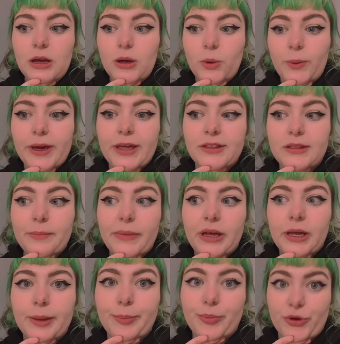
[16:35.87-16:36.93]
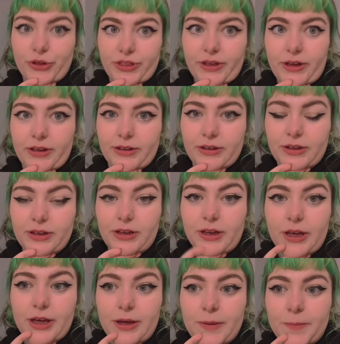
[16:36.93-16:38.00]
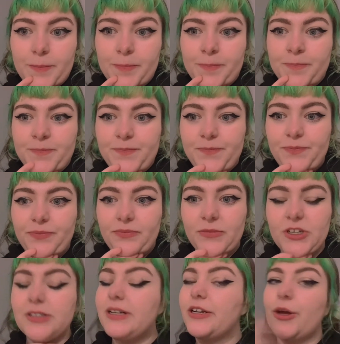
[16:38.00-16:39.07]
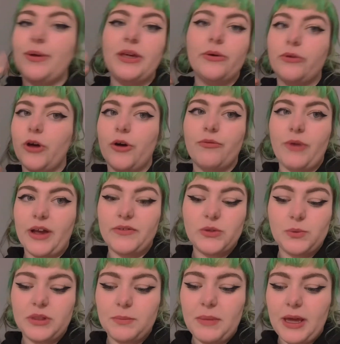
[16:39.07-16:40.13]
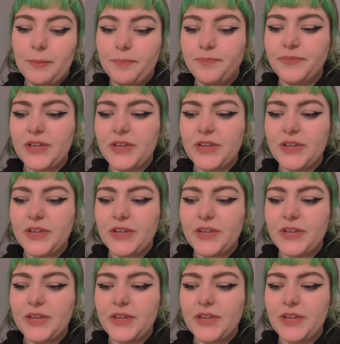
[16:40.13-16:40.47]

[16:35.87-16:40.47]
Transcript: with my brother, because I know he'll go on rides with me,